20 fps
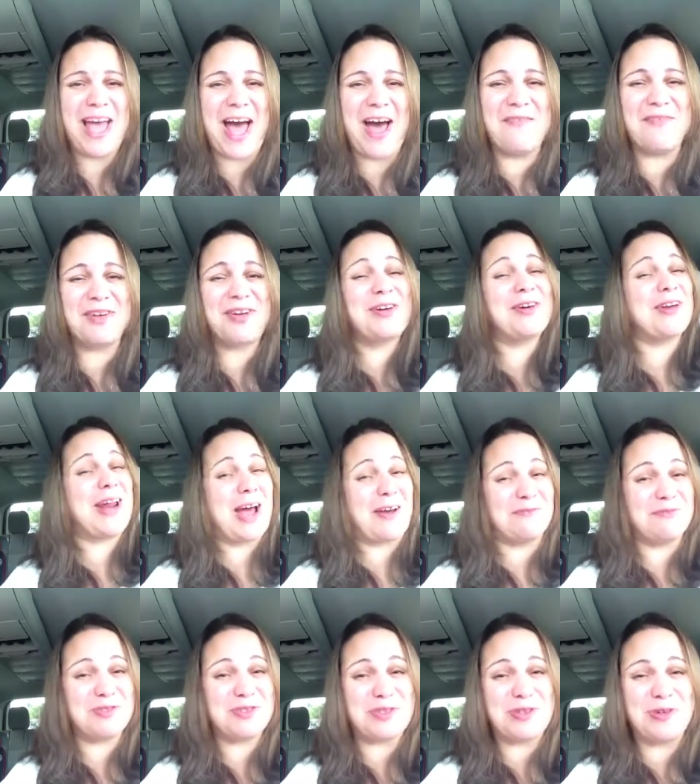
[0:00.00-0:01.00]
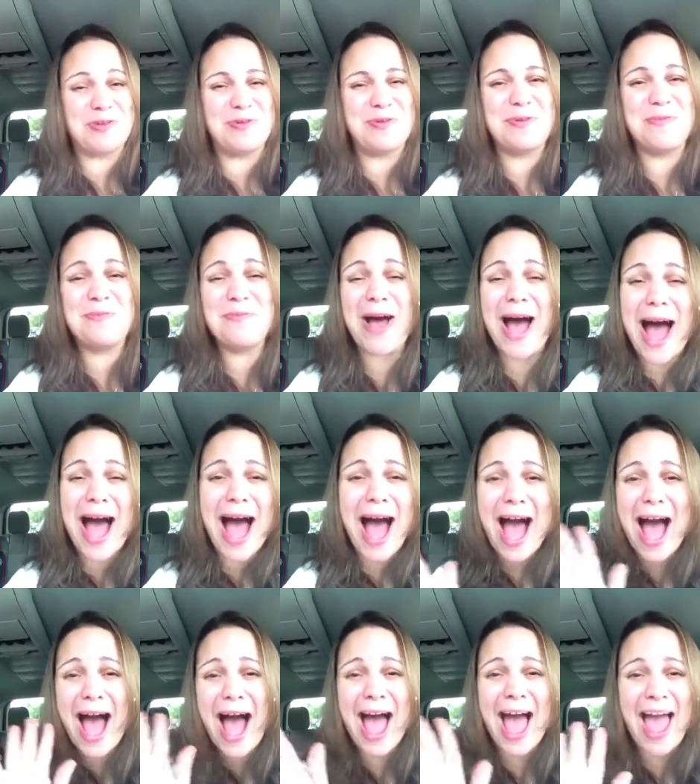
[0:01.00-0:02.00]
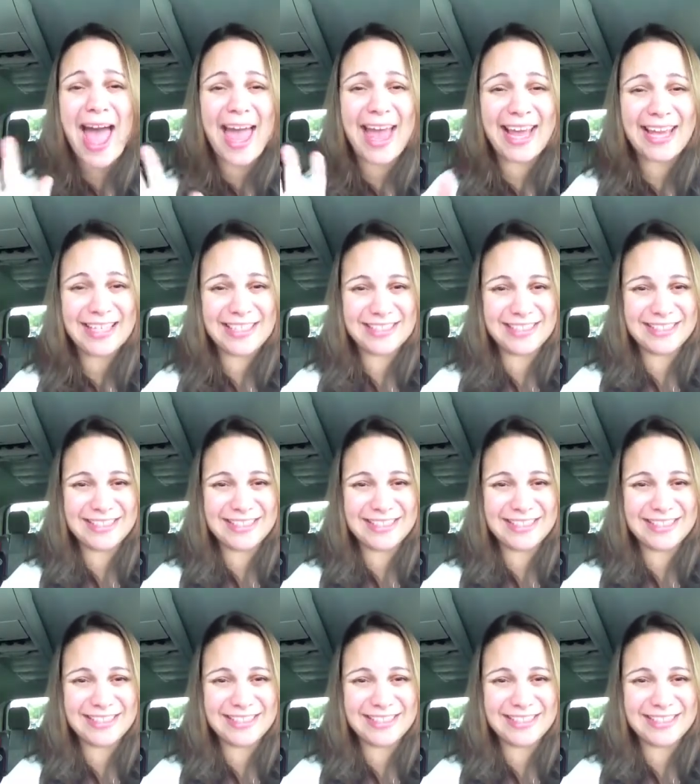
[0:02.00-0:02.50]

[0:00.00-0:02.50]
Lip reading: Have a good afternoon. Bye.